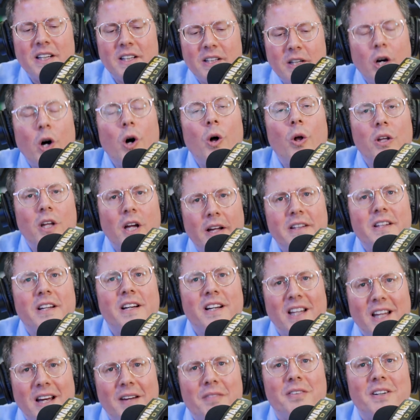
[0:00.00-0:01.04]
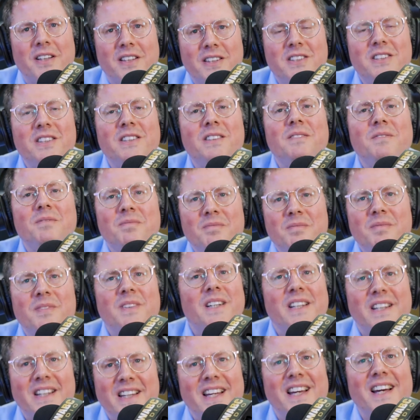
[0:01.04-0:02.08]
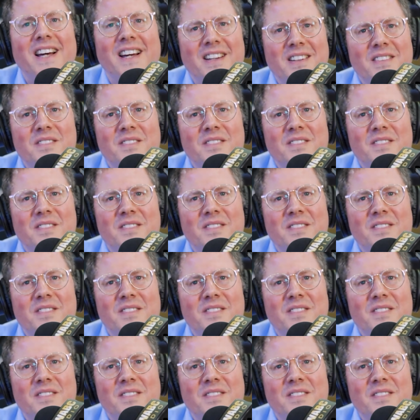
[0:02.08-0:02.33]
You, you hold you on to the leverage. Once you give them the whole sum of money, yeah.